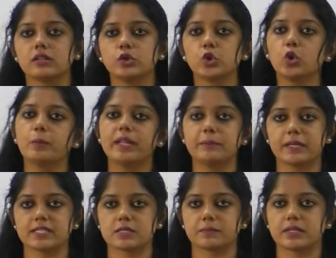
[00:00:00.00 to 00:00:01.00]
Dublin
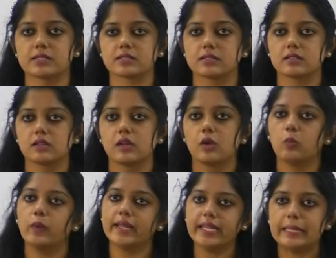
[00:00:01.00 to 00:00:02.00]
Principles.
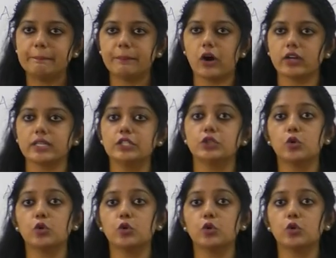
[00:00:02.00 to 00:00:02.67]
Very important,